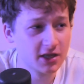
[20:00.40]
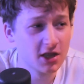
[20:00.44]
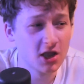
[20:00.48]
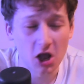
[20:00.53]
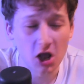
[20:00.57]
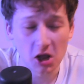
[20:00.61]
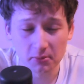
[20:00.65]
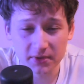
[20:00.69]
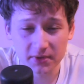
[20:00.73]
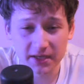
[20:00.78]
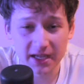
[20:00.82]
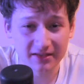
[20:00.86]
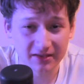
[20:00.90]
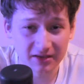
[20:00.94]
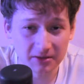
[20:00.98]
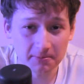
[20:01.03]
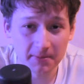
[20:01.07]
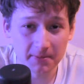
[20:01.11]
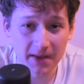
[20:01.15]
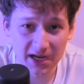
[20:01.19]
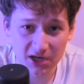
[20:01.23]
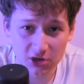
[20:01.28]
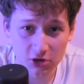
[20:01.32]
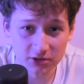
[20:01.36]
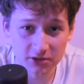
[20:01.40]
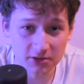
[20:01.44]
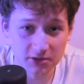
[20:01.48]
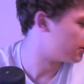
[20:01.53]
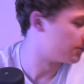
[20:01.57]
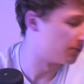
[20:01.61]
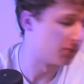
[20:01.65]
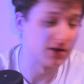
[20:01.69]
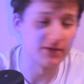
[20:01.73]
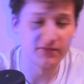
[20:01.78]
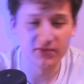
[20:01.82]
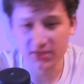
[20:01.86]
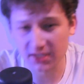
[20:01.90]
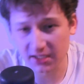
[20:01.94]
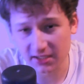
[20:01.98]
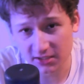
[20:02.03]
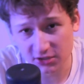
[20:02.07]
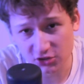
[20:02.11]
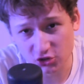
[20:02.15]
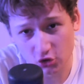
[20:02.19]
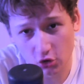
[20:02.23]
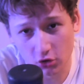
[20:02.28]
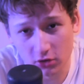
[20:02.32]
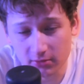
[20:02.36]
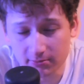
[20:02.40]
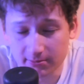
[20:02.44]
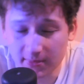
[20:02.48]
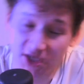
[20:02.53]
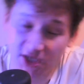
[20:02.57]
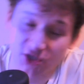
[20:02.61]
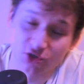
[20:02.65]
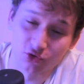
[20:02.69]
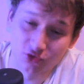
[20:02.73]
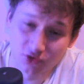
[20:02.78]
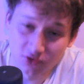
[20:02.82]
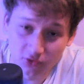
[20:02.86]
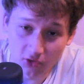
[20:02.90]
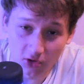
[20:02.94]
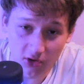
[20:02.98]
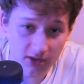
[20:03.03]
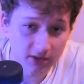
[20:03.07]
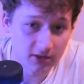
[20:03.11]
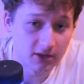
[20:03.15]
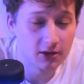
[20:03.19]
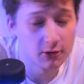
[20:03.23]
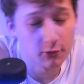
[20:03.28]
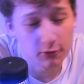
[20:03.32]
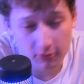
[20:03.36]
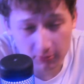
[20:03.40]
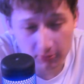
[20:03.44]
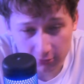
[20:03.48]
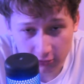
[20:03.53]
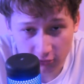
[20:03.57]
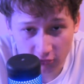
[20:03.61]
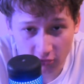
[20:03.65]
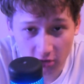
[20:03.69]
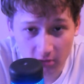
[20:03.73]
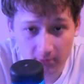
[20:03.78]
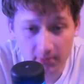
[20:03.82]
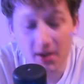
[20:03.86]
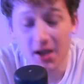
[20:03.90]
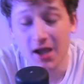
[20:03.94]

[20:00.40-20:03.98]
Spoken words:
I'm getting back on it. But if you did enjoy, make sure to like, subscribe,